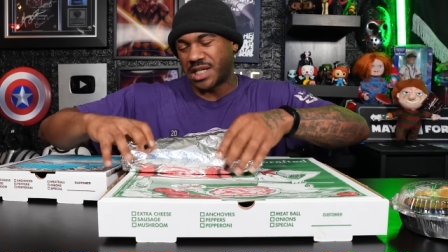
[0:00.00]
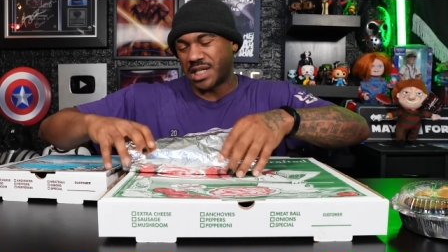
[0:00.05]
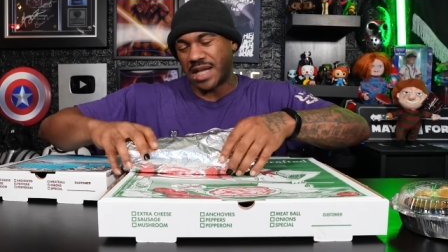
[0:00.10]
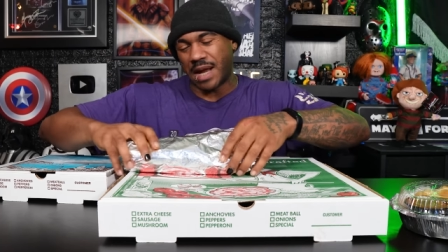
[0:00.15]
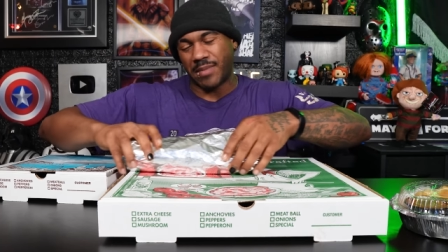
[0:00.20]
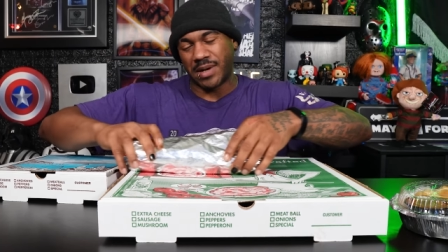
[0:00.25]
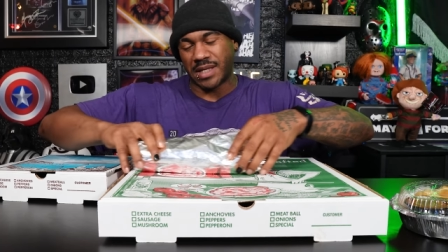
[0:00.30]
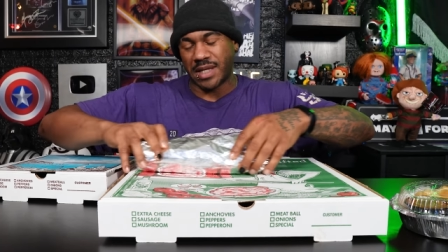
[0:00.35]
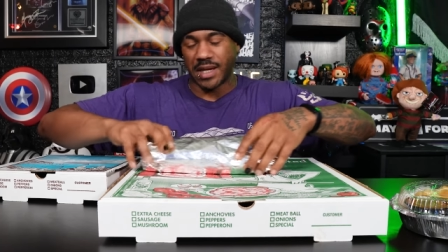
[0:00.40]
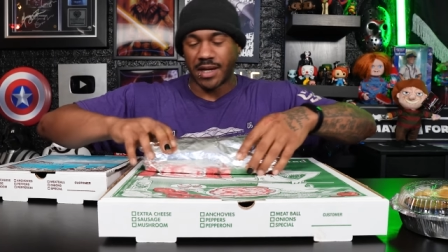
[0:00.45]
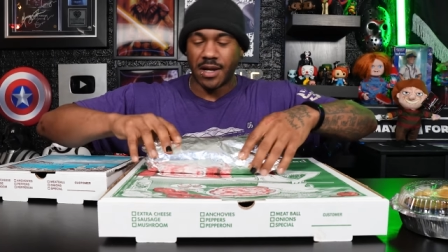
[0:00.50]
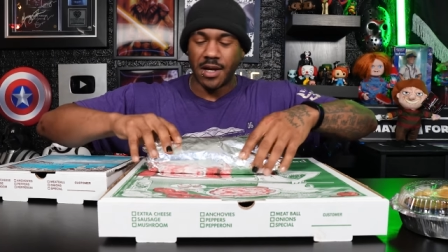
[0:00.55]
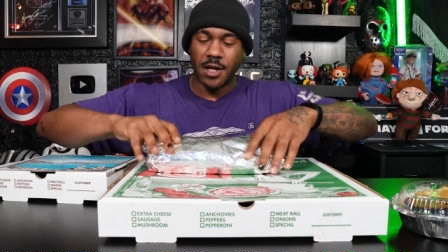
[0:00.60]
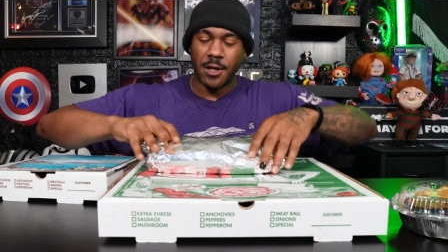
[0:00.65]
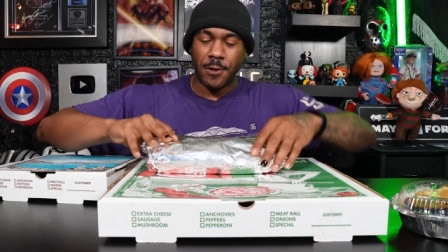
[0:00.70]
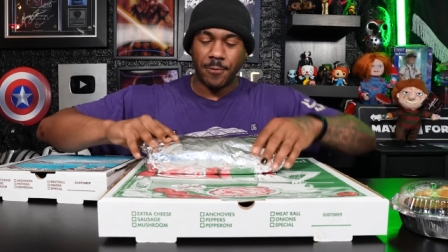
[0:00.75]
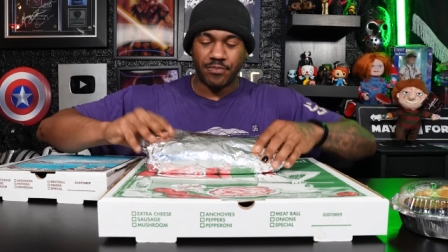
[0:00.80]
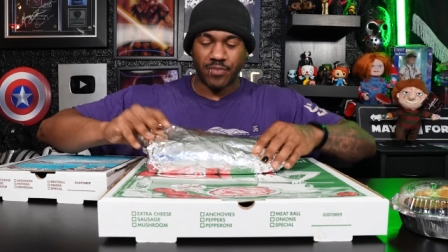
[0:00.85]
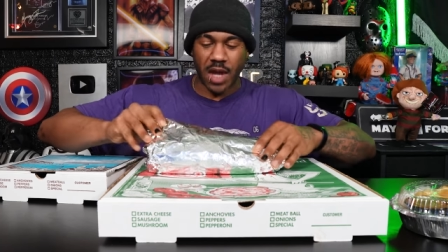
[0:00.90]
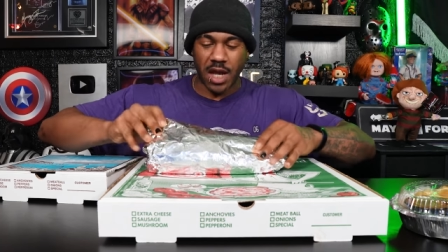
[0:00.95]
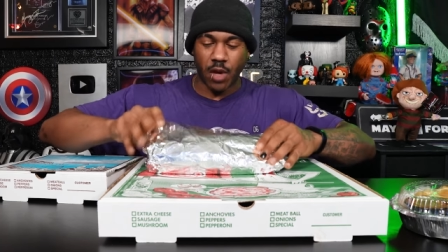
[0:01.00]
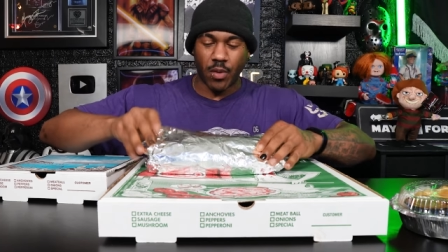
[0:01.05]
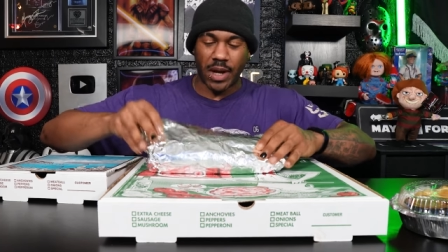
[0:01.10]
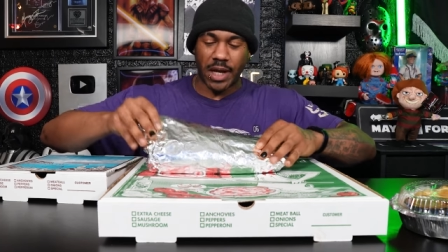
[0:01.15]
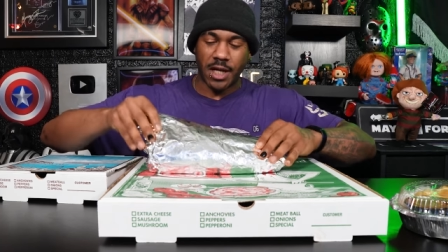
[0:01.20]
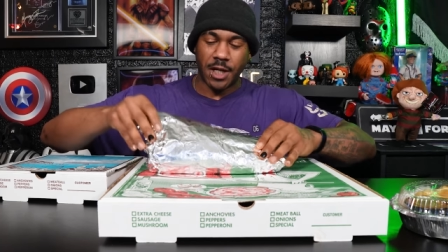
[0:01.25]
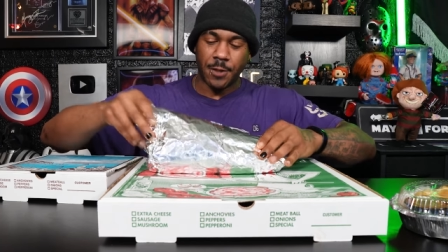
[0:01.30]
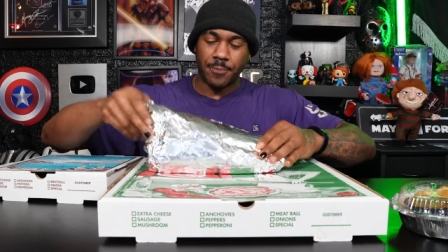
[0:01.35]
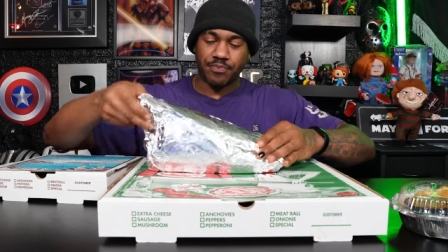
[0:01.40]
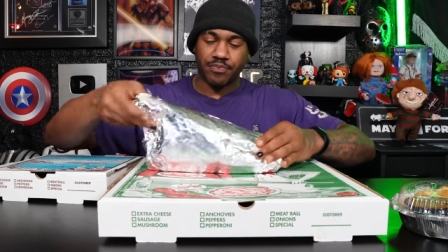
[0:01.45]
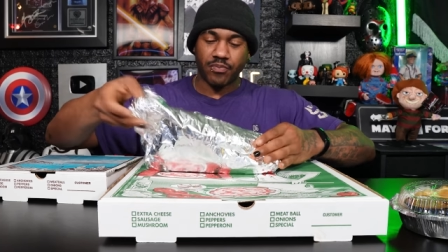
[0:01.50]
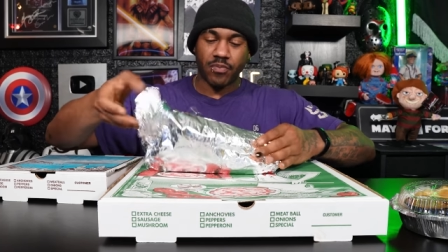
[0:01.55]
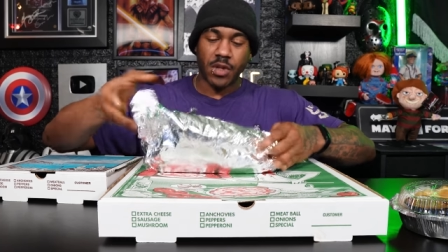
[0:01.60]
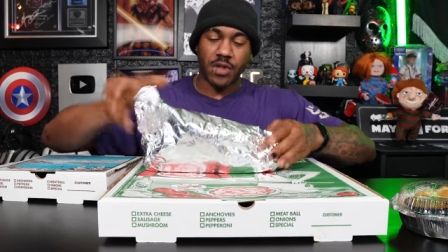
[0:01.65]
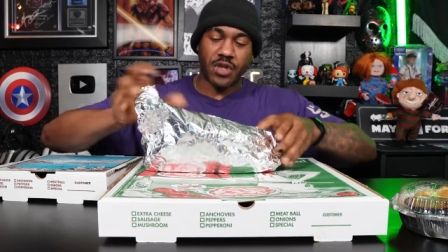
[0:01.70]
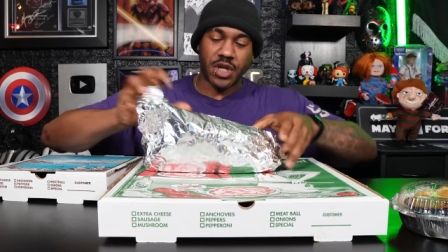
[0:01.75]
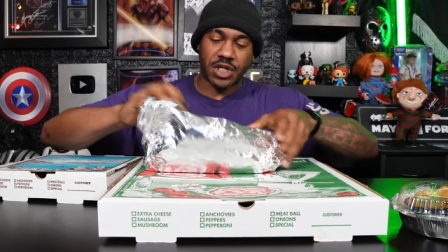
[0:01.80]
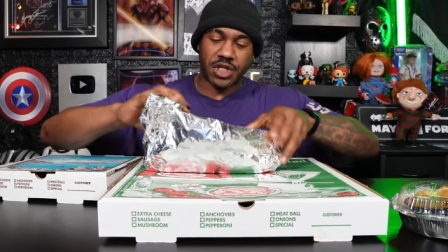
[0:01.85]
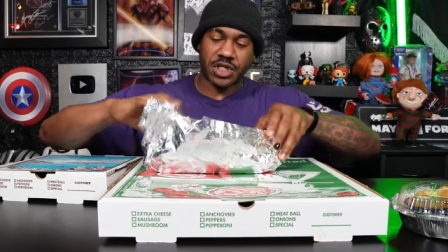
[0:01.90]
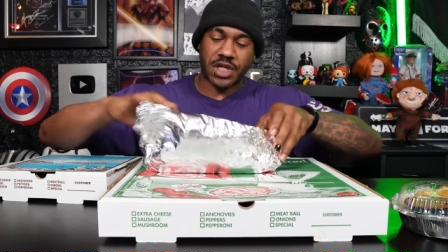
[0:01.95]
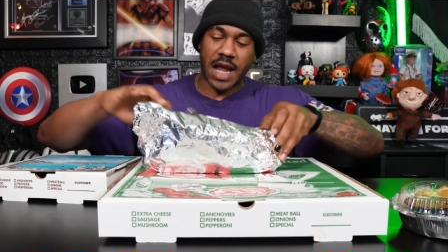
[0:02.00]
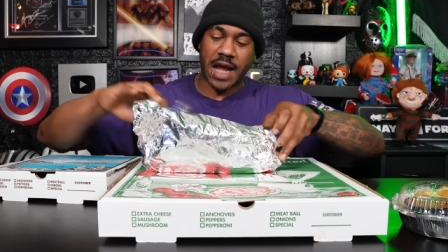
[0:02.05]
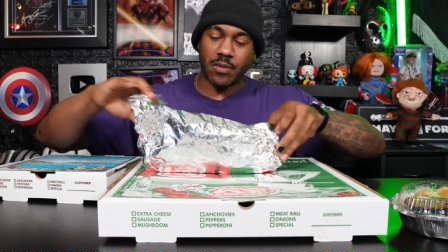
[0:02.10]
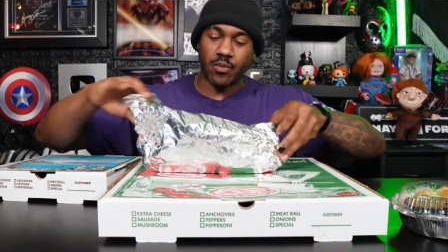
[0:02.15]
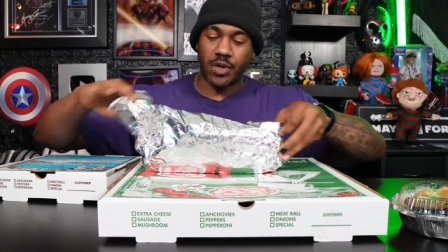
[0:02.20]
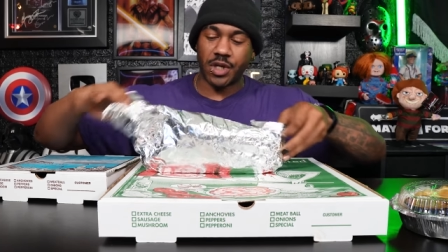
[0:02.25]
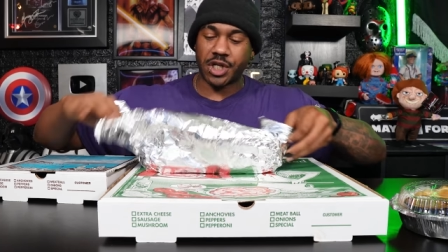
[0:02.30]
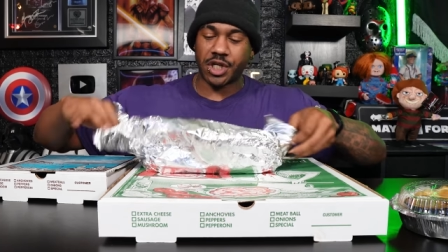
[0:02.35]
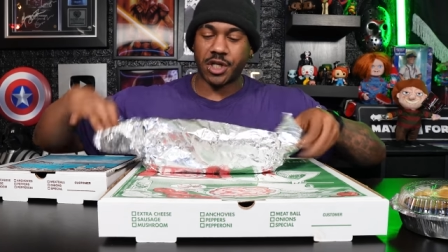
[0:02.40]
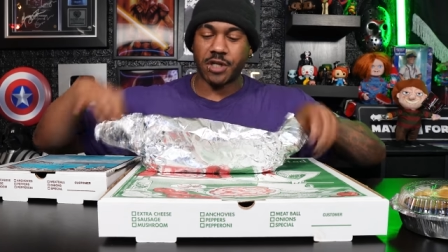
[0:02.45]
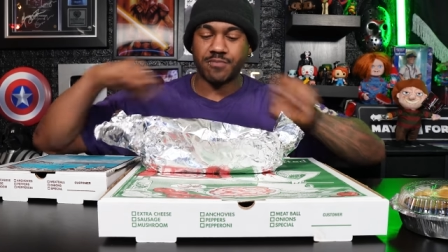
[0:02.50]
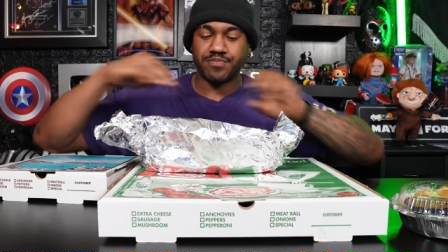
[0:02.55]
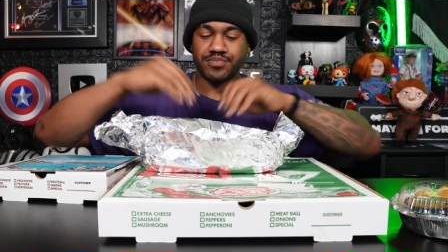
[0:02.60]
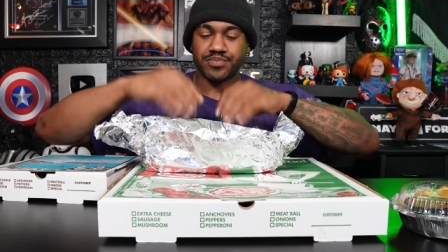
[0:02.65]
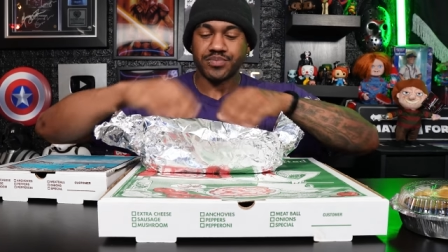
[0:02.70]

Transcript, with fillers: It's not my thing. Anyway, this sandwich